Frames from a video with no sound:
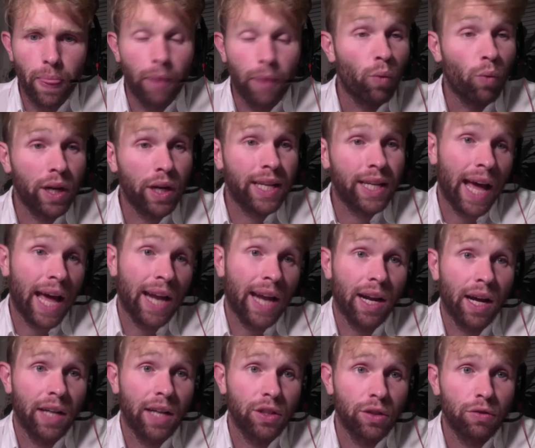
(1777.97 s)
And what did Ken and
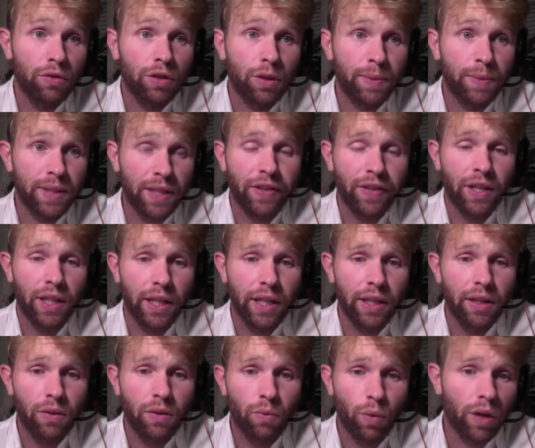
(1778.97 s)
I do
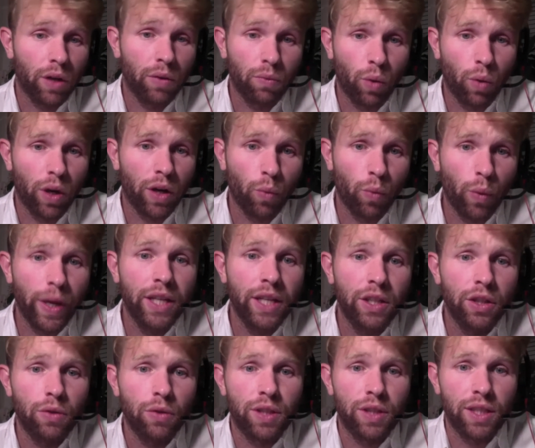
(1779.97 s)
specifically? What did we
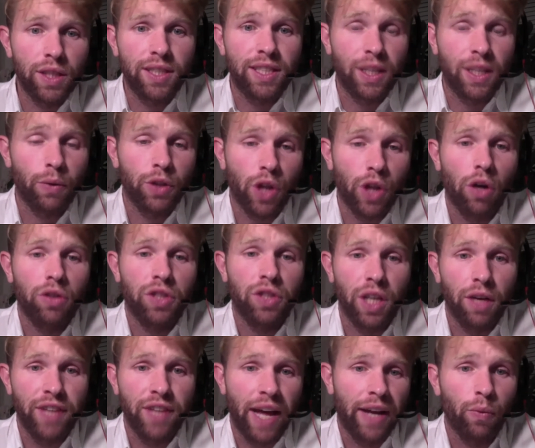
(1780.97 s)
do to distinguish
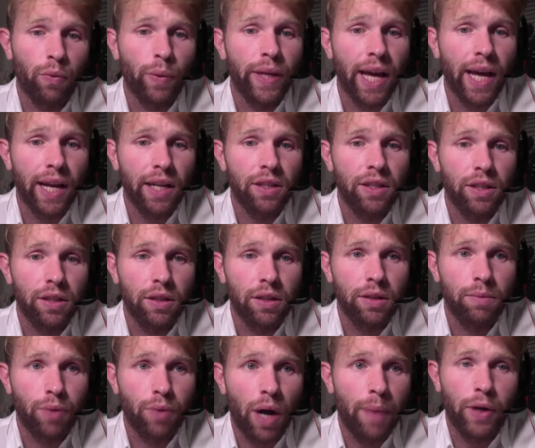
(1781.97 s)
ourselves? How did we get
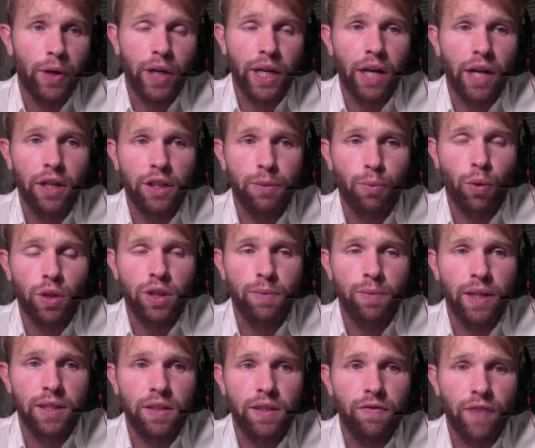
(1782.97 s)
into primary care sports
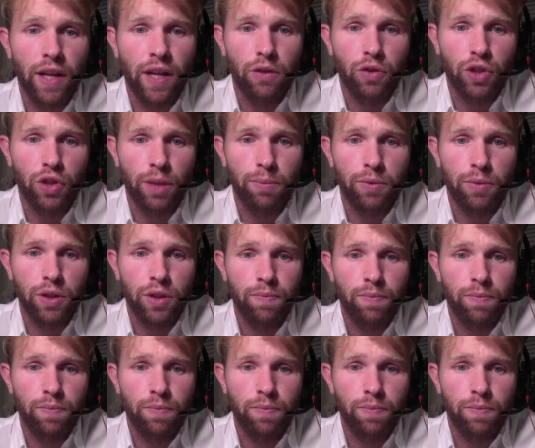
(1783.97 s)
medicine fellowships?